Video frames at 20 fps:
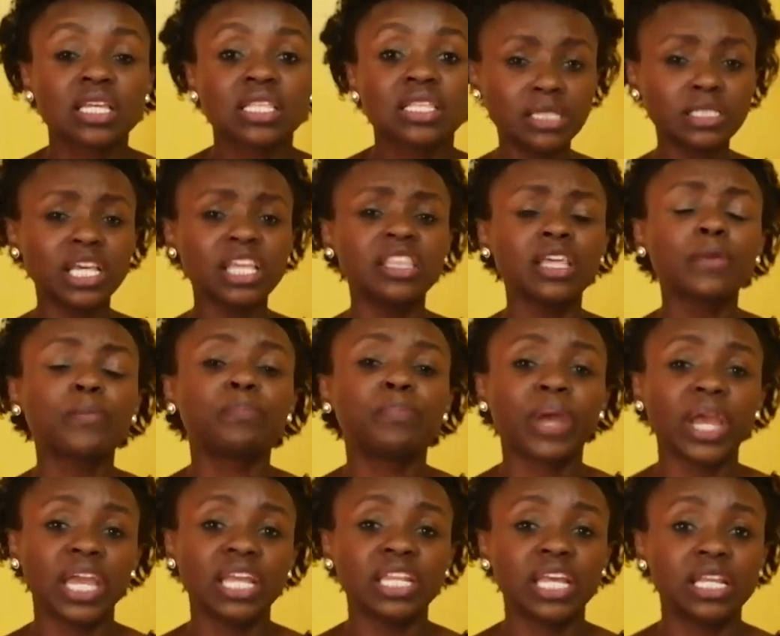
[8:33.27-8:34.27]
the teething
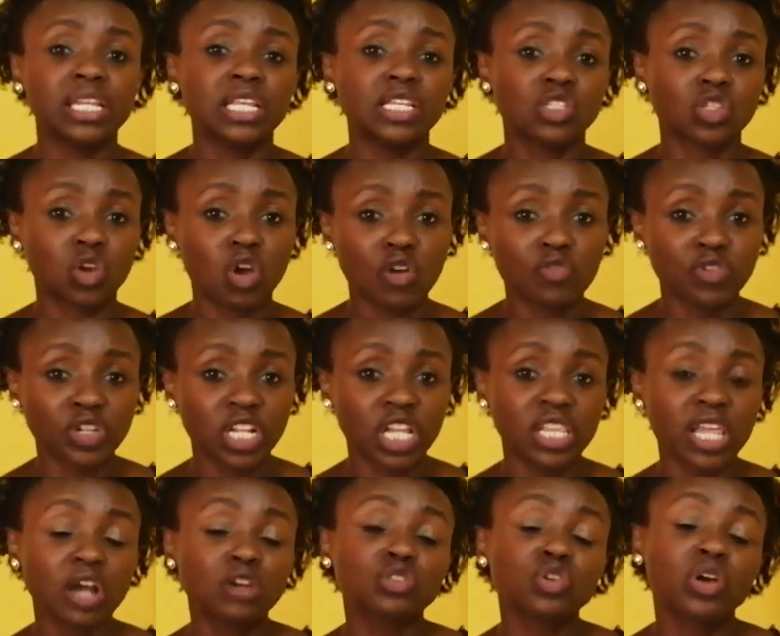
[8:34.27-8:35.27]
pain and discomfort,
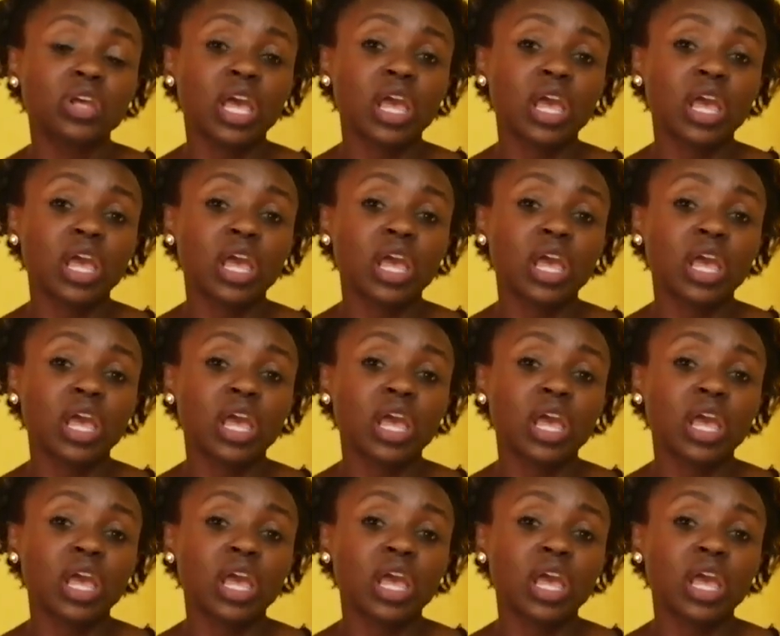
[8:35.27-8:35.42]
and they're also